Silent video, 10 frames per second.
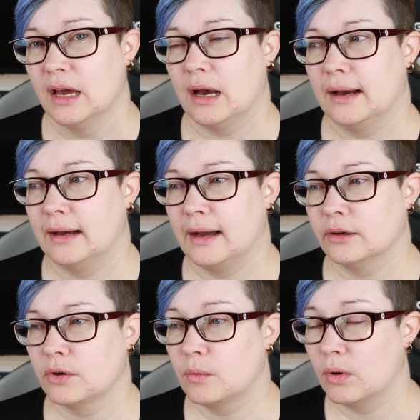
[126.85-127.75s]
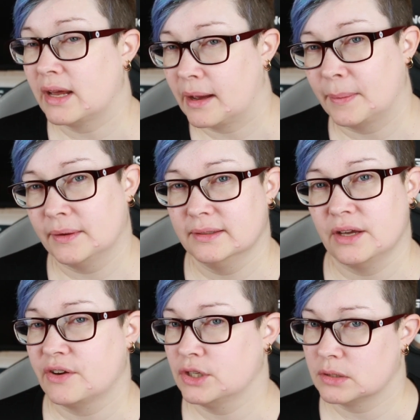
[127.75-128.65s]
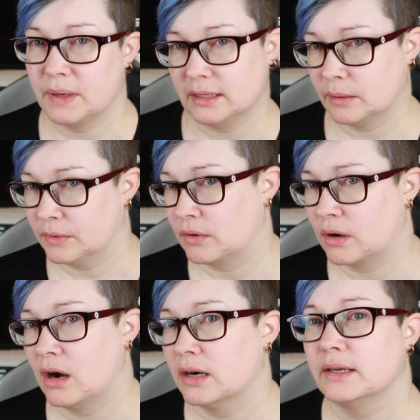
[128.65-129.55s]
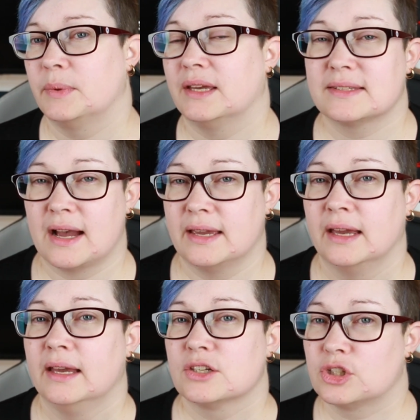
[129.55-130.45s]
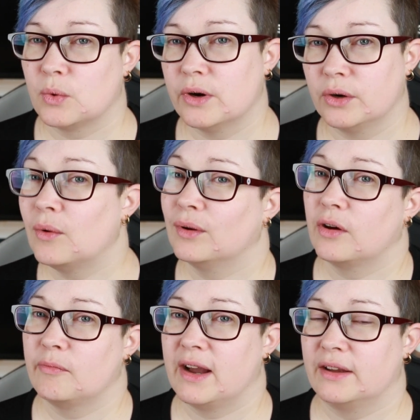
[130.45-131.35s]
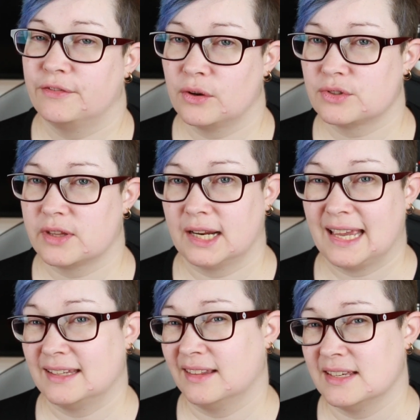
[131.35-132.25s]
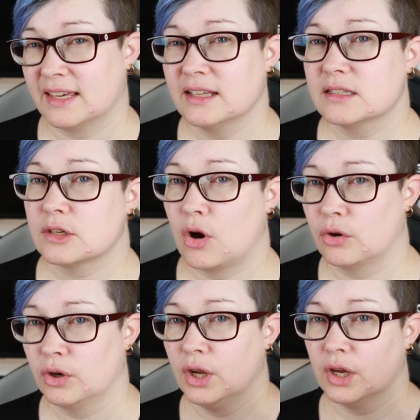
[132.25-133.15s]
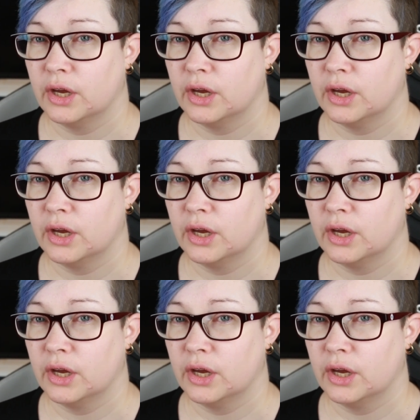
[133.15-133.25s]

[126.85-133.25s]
I don't know what happened, if I just picked up the wrong card, because I store all of my floss that I get in these kits on